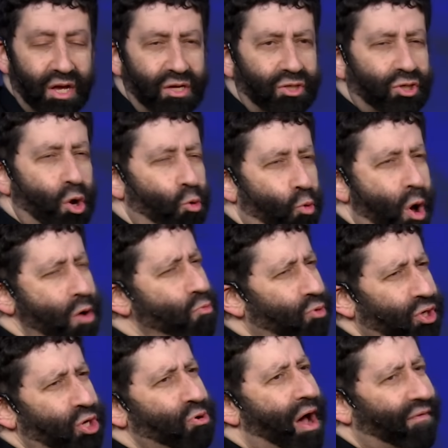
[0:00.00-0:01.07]
So, what
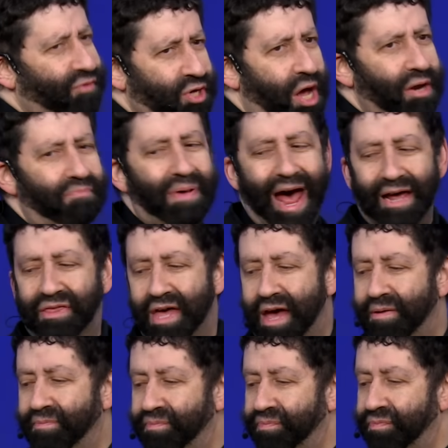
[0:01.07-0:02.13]
would you have done back
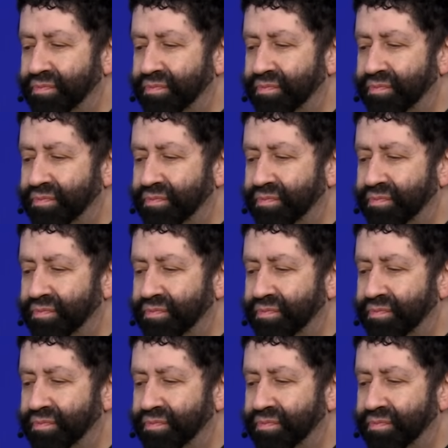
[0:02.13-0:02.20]
then?